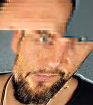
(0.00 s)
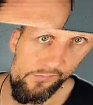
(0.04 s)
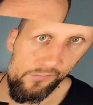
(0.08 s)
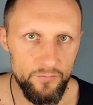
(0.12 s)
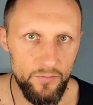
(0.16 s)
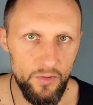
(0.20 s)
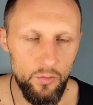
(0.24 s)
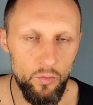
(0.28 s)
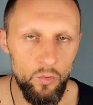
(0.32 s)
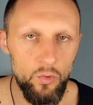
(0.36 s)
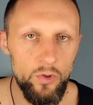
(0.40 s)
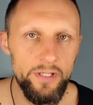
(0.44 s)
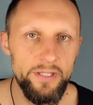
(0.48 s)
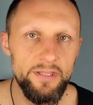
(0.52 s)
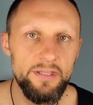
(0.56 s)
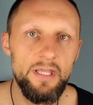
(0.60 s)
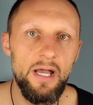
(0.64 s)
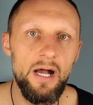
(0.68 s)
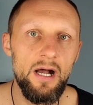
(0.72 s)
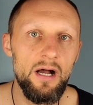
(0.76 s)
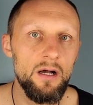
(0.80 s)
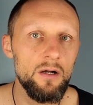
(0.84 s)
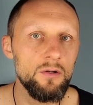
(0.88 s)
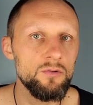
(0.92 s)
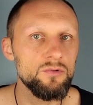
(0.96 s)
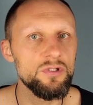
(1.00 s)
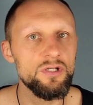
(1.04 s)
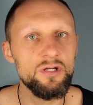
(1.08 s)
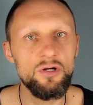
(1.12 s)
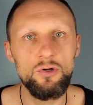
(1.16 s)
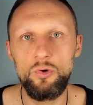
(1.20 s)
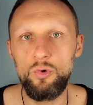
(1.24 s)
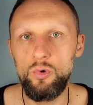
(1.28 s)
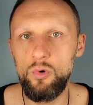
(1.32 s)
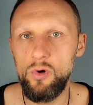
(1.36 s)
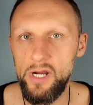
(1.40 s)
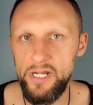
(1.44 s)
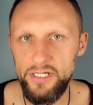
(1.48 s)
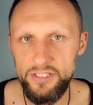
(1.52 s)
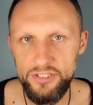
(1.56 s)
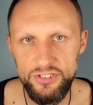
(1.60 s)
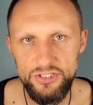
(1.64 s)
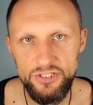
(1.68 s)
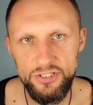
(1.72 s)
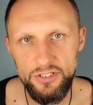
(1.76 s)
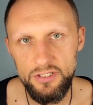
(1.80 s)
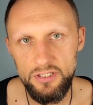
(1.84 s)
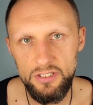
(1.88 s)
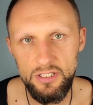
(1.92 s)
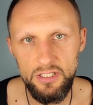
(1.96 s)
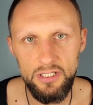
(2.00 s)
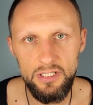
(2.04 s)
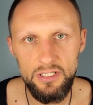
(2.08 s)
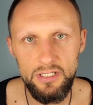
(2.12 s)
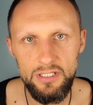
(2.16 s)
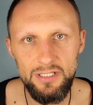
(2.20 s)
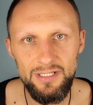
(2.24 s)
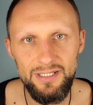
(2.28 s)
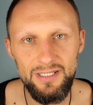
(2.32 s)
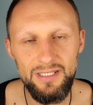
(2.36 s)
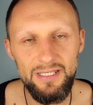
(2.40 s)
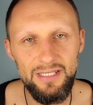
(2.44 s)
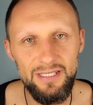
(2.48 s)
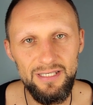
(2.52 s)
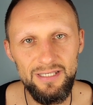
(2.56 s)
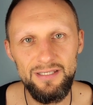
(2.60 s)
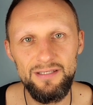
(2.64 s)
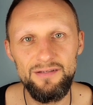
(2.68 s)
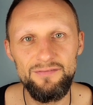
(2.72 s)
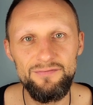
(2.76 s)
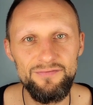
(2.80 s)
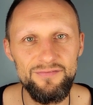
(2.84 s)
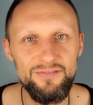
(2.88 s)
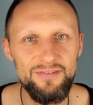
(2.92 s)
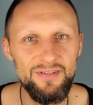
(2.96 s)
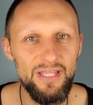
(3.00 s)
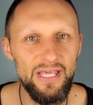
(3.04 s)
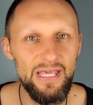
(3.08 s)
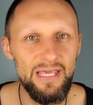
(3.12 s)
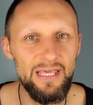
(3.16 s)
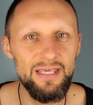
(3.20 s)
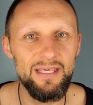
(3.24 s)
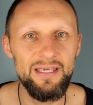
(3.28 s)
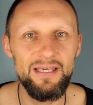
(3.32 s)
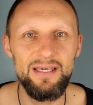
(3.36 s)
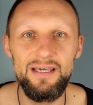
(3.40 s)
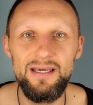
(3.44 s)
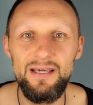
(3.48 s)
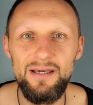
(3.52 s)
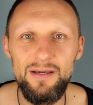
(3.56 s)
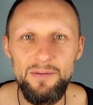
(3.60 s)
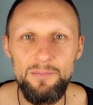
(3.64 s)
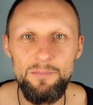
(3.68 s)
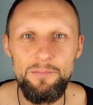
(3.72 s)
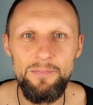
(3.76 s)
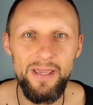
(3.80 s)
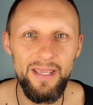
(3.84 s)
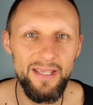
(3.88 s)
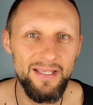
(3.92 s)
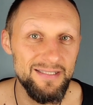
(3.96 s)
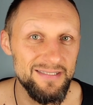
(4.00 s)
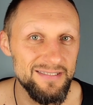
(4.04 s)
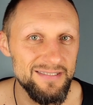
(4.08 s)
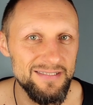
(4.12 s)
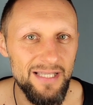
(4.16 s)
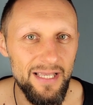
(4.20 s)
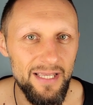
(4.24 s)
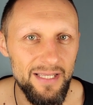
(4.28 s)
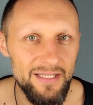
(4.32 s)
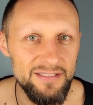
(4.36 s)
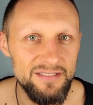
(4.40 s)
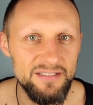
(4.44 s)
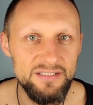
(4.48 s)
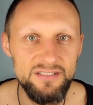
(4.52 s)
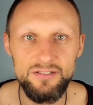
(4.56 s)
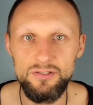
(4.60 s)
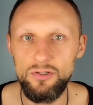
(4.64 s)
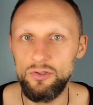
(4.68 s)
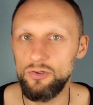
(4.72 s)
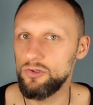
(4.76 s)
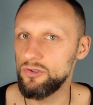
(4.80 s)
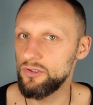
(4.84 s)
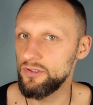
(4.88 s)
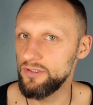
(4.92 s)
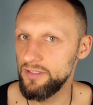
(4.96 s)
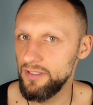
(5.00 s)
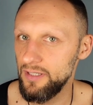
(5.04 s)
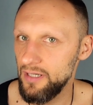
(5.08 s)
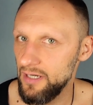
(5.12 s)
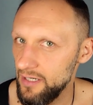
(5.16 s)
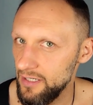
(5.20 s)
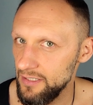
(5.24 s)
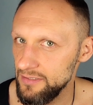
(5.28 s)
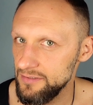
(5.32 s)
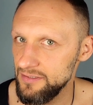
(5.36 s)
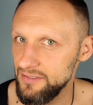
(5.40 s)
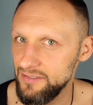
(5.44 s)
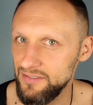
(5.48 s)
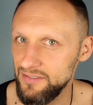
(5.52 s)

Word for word: without questioning if they make sense or not,